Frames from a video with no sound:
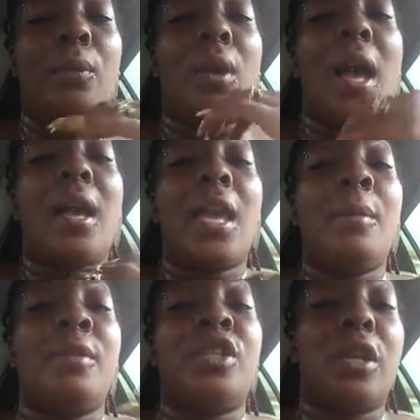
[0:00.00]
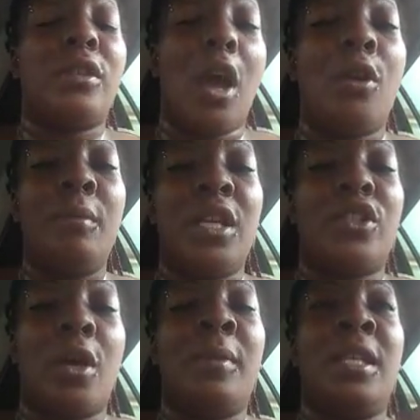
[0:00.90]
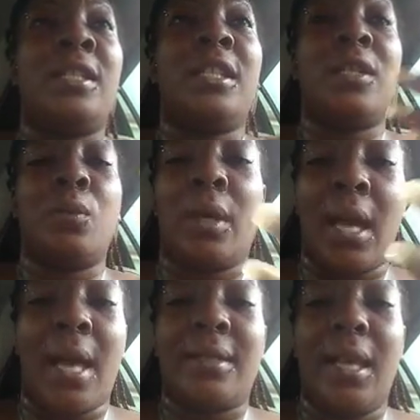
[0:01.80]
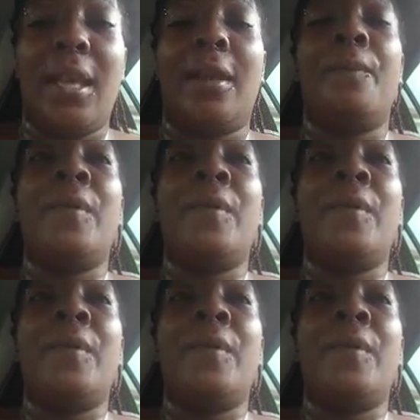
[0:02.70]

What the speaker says: Well, God came and told me and showed me this is what God said.